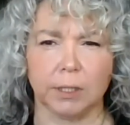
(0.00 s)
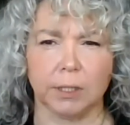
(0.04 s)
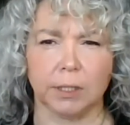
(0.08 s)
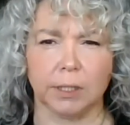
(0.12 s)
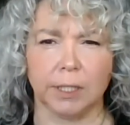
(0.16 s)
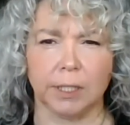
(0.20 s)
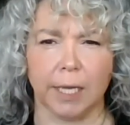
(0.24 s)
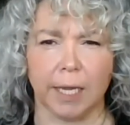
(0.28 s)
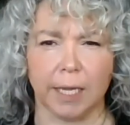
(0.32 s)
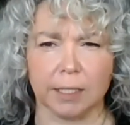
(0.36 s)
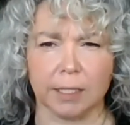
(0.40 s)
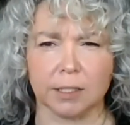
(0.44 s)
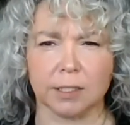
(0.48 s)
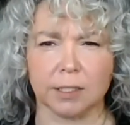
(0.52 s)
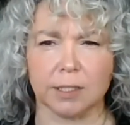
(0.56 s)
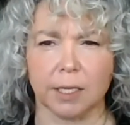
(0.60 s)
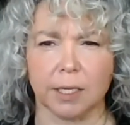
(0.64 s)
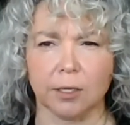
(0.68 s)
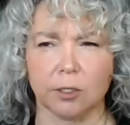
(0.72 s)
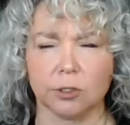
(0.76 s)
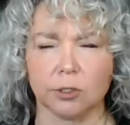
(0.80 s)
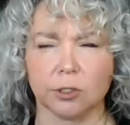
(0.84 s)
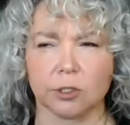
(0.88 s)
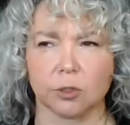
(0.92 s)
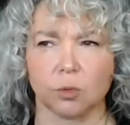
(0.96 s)
Yes,
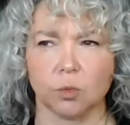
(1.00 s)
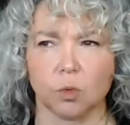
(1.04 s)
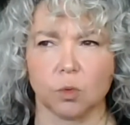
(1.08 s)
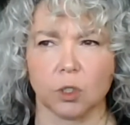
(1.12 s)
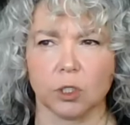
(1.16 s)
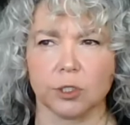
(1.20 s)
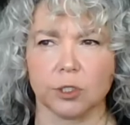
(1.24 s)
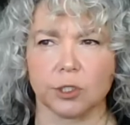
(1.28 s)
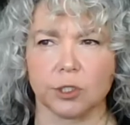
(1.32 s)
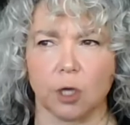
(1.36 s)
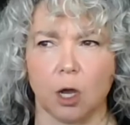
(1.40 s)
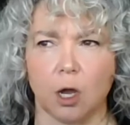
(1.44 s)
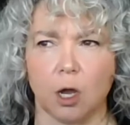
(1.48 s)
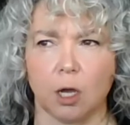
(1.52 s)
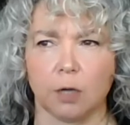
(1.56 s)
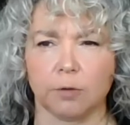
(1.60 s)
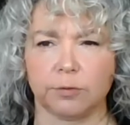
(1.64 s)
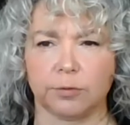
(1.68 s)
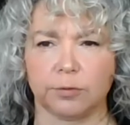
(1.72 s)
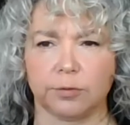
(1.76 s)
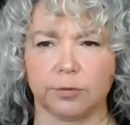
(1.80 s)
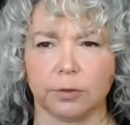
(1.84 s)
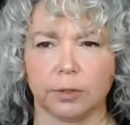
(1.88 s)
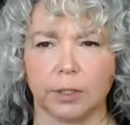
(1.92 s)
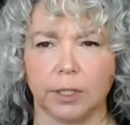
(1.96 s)
singles are worse off
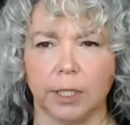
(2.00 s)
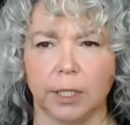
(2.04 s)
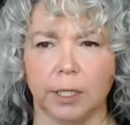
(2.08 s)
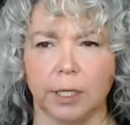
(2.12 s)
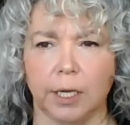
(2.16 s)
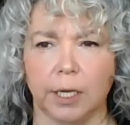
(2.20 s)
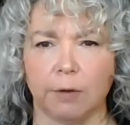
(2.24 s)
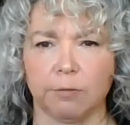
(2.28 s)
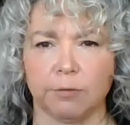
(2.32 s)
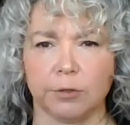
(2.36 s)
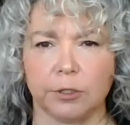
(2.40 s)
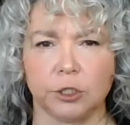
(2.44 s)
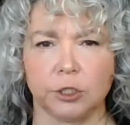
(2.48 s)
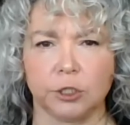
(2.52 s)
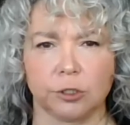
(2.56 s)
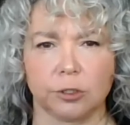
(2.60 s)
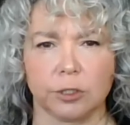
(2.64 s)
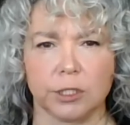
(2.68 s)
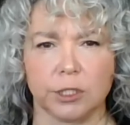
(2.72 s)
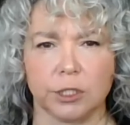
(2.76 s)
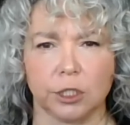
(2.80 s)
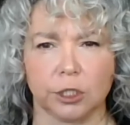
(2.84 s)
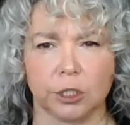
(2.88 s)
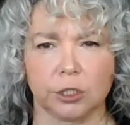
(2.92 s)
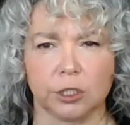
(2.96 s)
in every
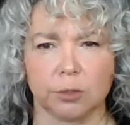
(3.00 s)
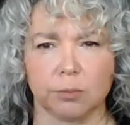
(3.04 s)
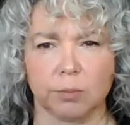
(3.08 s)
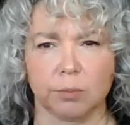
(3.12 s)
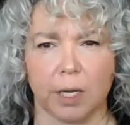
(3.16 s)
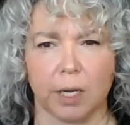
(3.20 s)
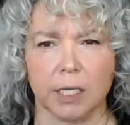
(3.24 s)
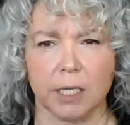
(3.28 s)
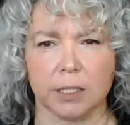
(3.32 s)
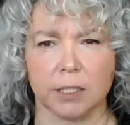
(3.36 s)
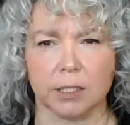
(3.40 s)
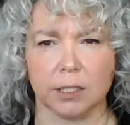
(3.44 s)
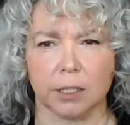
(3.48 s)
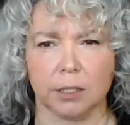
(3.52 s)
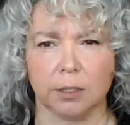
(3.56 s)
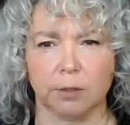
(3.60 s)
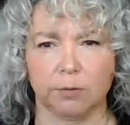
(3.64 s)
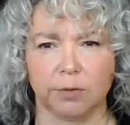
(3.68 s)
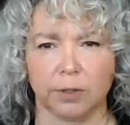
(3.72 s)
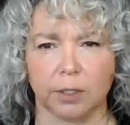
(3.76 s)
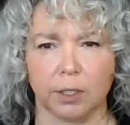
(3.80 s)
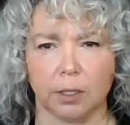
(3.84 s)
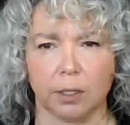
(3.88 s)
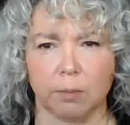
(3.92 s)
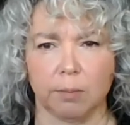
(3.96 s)
jurisdiction by a
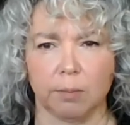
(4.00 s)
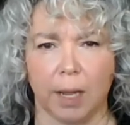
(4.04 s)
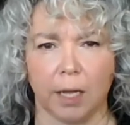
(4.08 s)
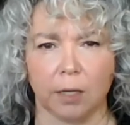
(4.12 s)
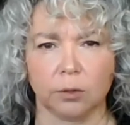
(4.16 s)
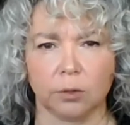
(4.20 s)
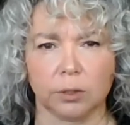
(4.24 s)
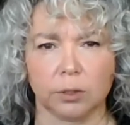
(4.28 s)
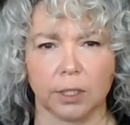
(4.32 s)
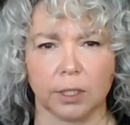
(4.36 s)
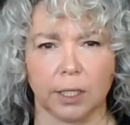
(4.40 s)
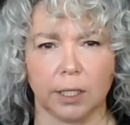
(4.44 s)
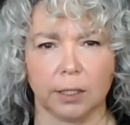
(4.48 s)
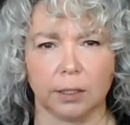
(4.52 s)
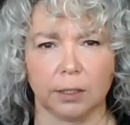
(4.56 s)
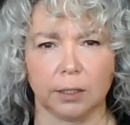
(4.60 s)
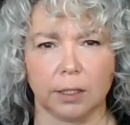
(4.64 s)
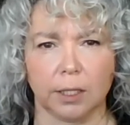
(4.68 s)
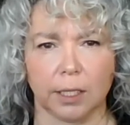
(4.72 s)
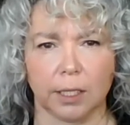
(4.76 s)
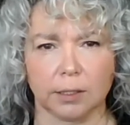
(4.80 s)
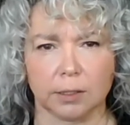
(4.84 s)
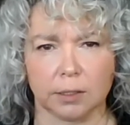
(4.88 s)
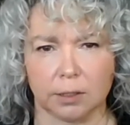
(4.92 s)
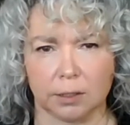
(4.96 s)
significant amount, and
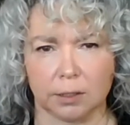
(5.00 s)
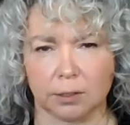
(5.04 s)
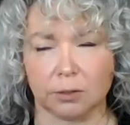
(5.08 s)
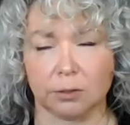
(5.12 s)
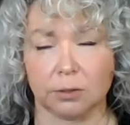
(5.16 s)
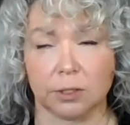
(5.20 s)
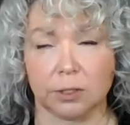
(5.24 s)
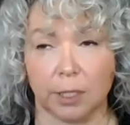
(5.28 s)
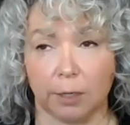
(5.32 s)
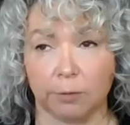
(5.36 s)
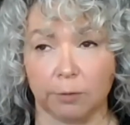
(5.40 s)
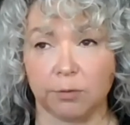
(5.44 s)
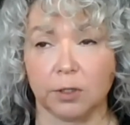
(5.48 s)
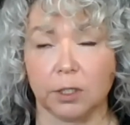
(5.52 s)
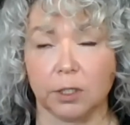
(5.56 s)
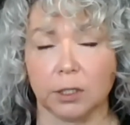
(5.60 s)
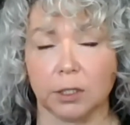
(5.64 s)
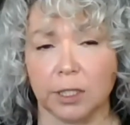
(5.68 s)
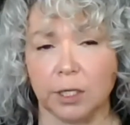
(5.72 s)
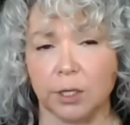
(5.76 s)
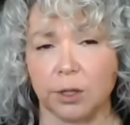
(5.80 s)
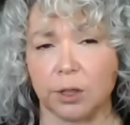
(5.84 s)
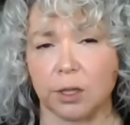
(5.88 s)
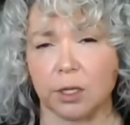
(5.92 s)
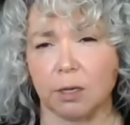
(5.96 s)
that's
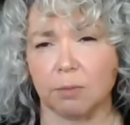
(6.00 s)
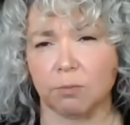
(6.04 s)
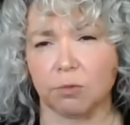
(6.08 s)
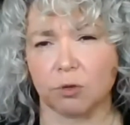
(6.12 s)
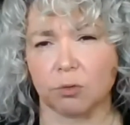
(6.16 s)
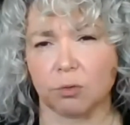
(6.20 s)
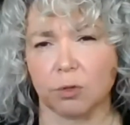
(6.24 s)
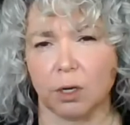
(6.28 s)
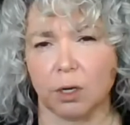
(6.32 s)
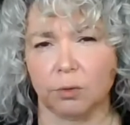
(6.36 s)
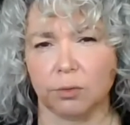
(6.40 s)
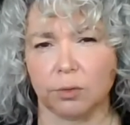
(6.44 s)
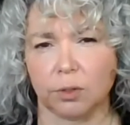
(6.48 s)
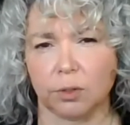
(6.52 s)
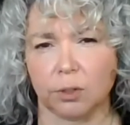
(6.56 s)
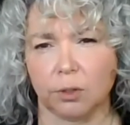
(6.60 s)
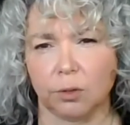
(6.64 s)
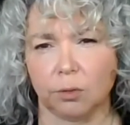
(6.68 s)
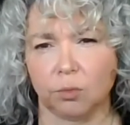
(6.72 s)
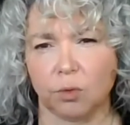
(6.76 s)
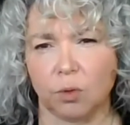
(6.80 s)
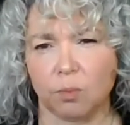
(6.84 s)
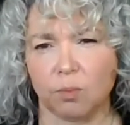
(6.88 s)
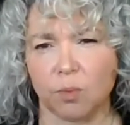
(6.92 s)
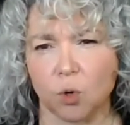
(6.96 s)
definitely a theme throughout the
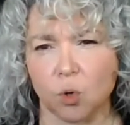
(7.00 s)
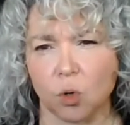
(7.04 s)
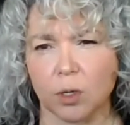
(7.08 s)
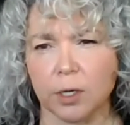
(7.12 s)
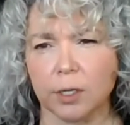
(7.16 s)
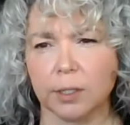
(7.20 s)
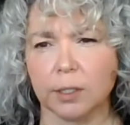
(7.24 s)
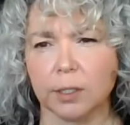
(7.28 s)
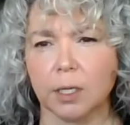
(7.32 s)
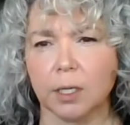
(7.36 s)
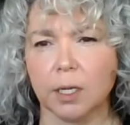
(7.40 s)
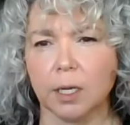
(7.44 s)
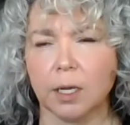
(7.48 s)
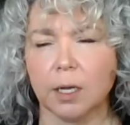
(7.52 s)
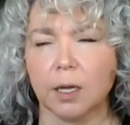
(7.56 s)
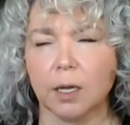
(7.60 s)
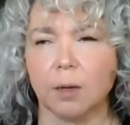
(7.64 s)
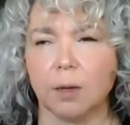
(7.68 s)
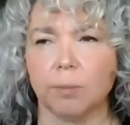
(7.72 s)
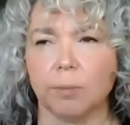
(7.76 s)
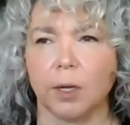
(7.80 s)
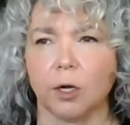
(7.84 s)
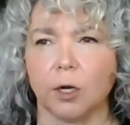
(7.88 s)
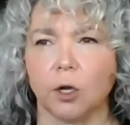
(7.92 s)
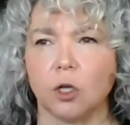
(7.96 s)
report.
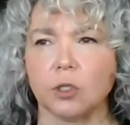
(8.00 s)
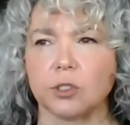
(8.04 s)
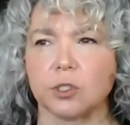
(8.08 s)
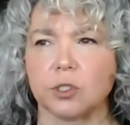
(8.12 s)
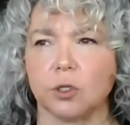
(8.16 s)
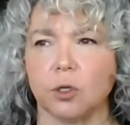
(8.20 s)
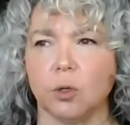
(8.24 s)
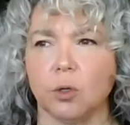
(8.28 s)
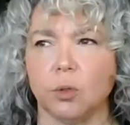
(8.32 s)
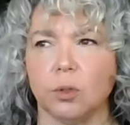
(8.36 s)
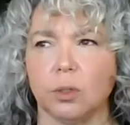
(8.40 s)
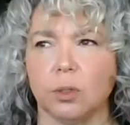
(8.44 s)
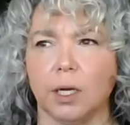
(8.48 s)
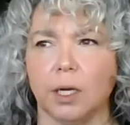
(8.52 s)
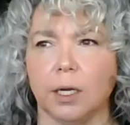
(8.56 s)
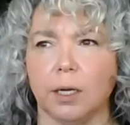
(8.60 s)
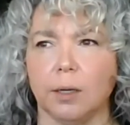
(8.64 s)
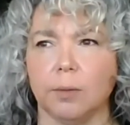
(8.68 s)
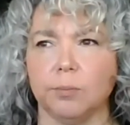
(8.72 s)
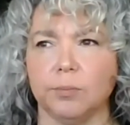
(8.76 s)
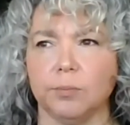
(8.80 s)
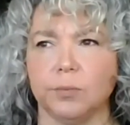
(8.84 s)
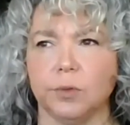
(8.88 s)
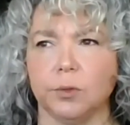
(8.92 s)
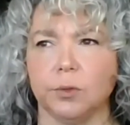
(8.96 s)
But
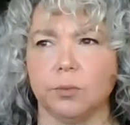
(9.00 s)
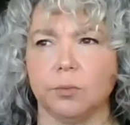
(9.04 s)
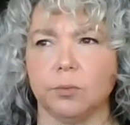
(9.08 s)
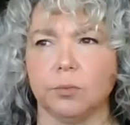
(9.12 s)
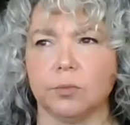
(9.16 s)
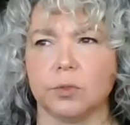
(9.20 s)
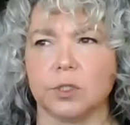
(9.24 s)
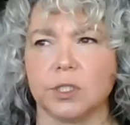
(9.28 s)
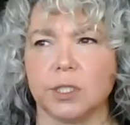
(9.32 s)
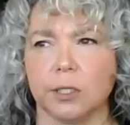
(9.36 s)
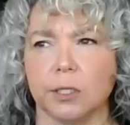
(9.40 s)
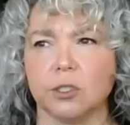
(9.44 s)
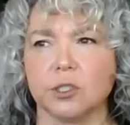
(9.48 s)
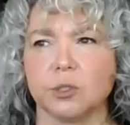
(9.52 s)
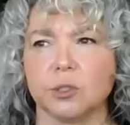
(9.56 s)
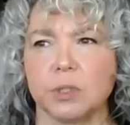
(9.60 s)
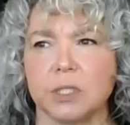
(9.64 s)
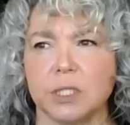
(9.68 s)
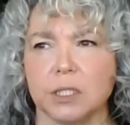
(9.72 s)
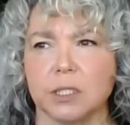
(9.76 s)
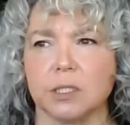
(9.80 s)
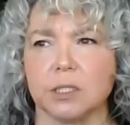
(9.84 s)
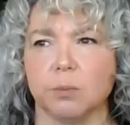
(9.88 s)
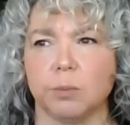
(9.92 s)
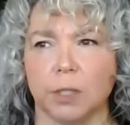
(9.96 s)
also singles with
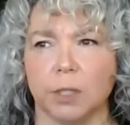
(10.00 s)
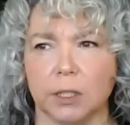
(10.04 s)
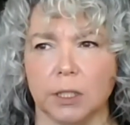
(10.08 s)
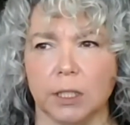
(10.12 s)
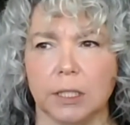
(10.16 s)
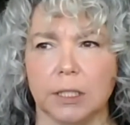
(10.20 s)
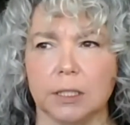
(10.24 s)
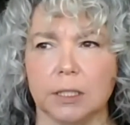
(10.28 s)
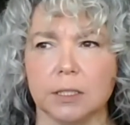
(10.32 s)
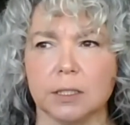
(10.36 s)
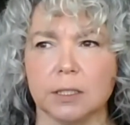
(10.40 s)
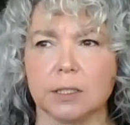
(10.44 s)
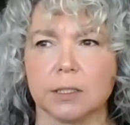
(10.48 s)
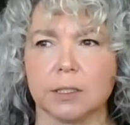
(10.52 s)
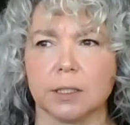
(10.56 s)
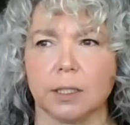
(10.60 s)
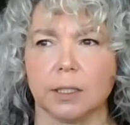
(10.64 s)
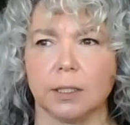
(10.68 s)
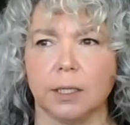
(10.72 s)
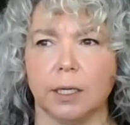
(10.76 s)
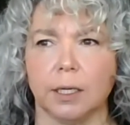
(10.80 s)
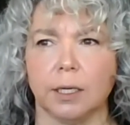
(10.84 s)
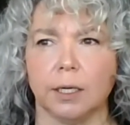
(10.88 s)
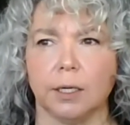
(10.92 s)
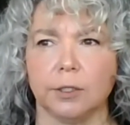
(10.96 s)
disabilities.
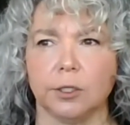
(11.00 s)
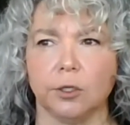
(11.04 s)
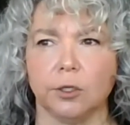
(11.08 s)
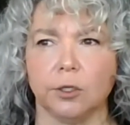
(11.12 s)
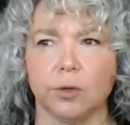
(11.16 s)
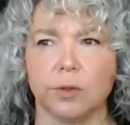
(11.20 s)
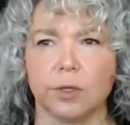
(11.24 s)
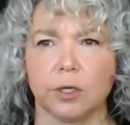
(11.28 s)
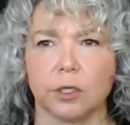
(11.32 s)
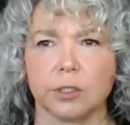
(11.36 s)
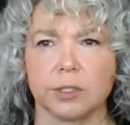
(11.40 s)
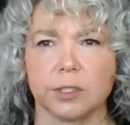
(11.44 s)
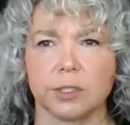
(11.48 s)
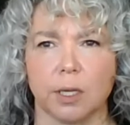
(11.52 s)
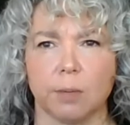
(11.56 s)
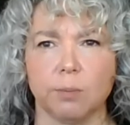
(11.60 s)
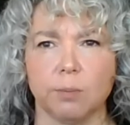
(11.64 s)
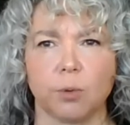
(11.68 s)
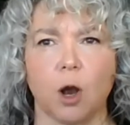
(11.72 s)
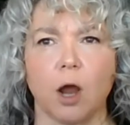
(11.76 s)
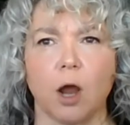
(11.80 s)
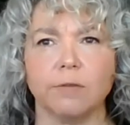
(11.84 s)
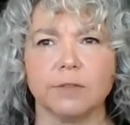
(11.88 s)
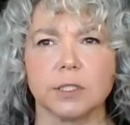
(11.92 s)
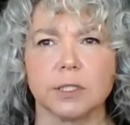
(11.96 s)
There are some
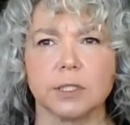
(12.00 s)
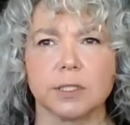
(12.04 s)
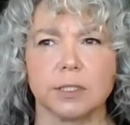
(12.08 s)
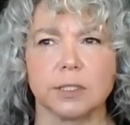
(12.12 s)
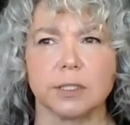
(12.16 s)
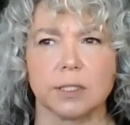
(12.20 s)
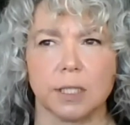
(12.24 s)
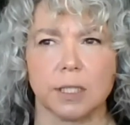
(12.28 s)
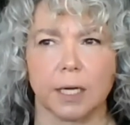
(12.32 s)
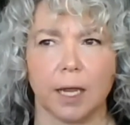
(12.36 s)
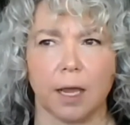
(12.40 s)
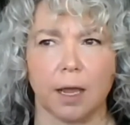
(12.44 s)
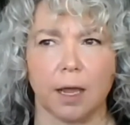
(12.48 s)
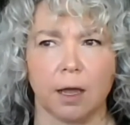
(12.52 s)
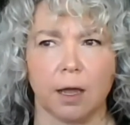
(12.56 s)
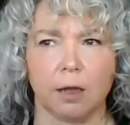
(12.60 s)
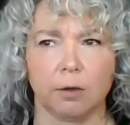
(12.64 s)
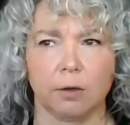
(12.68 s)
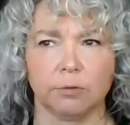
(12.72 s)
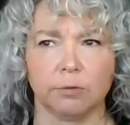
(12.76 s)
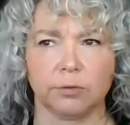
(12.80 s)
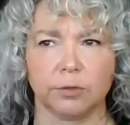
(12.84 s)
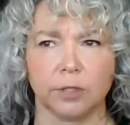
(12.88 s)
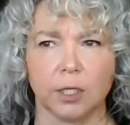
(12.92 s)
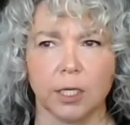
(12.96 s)
provinces that
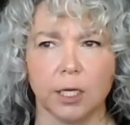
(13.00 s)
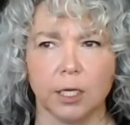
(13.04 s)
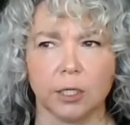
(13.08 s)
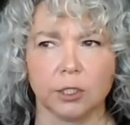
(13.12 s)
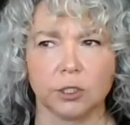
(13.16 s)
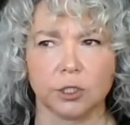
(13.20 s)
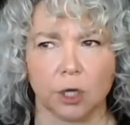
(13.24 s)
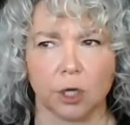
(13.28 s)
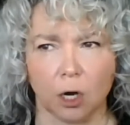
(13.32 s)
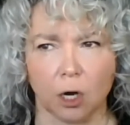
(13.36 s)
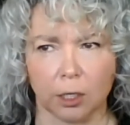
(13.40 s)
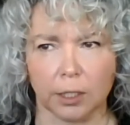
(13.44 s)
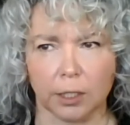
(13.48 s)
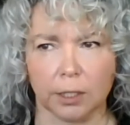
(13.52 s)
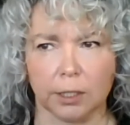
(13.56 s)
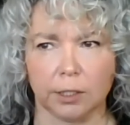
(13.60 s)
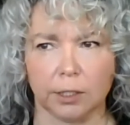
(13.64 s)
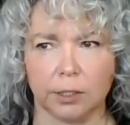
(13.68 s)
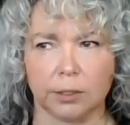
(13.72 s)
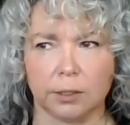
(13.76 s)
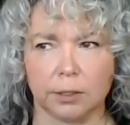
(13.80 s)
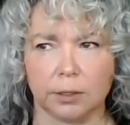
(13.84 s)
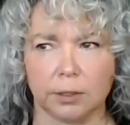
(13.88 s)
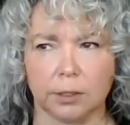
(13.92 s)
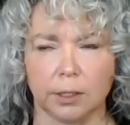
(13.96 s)
have
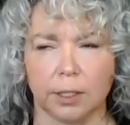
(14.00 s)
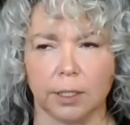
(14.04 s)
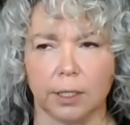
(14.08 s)
targeted